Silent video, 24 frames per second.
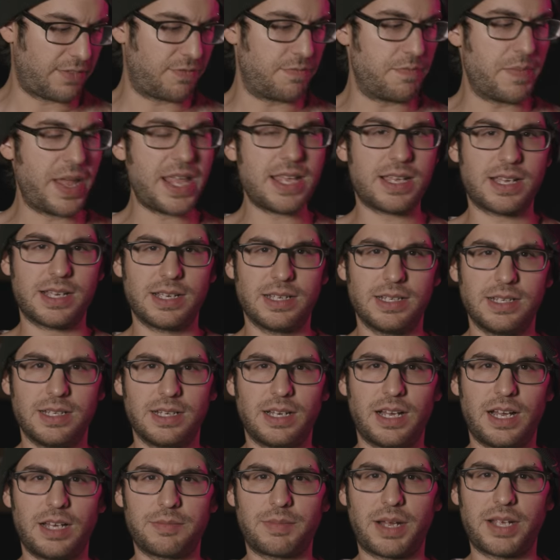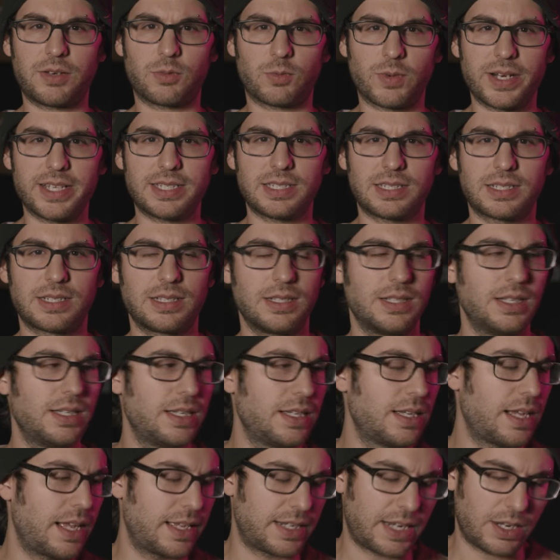I have make on my wrist,
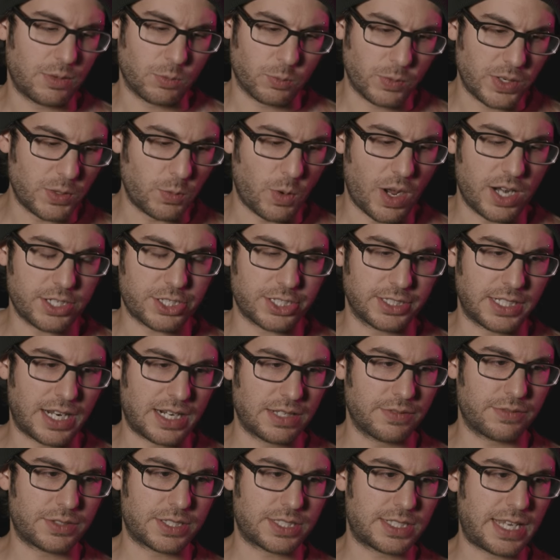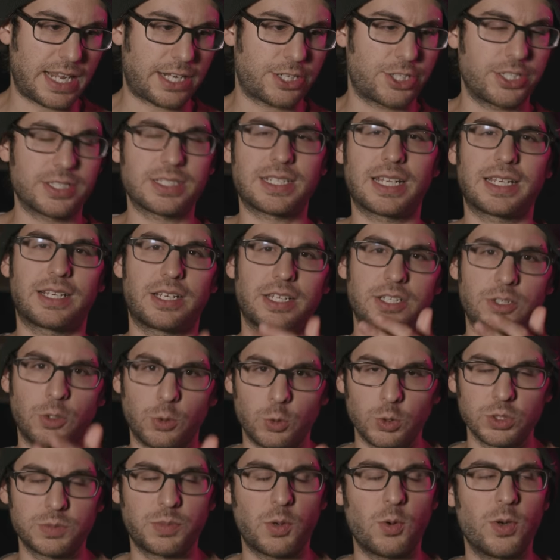and I rewatch a lot of sections, like an
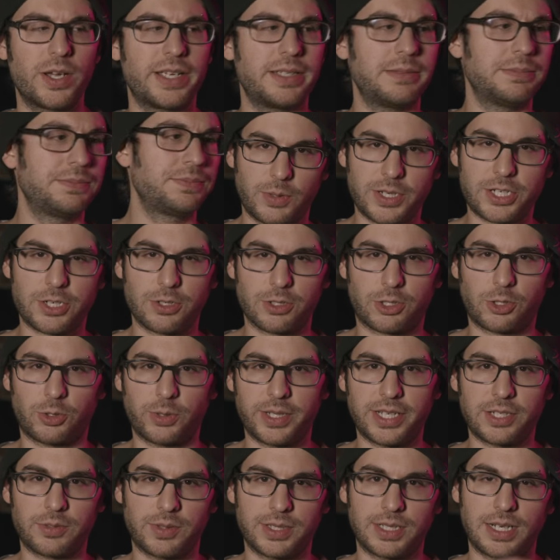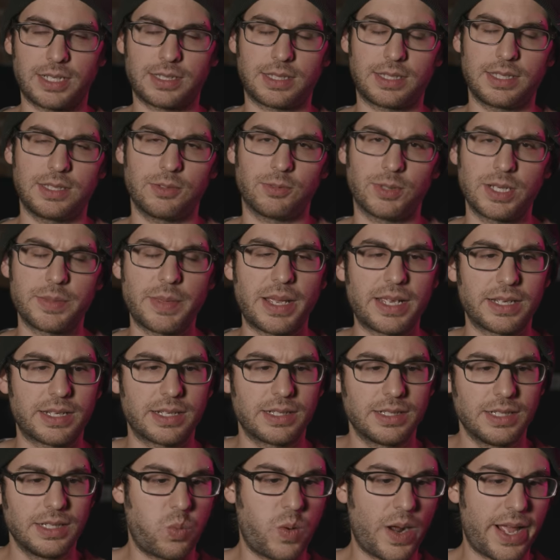Oldboy, original Korean one, not the
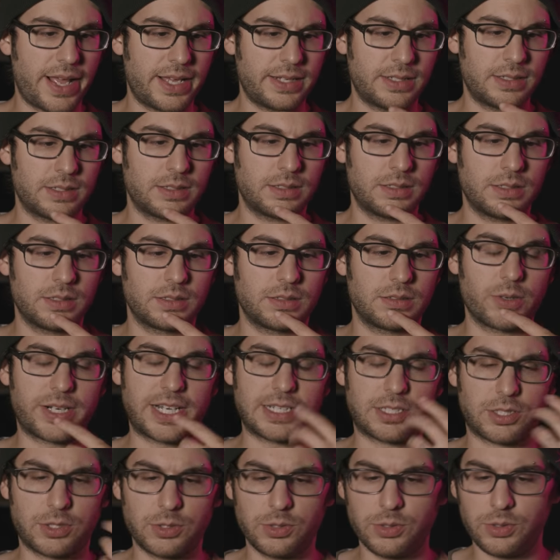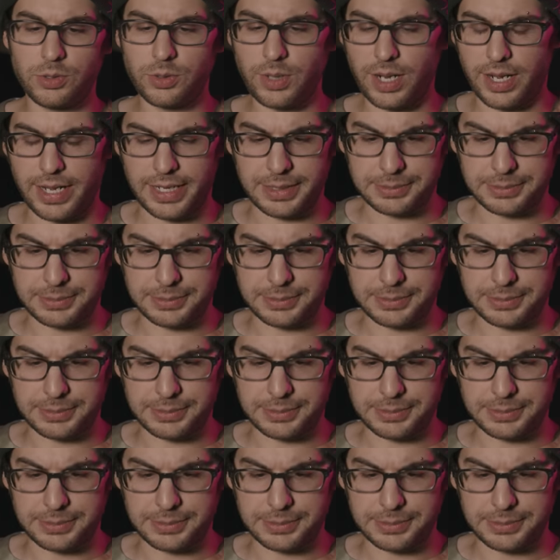remake, when Odesu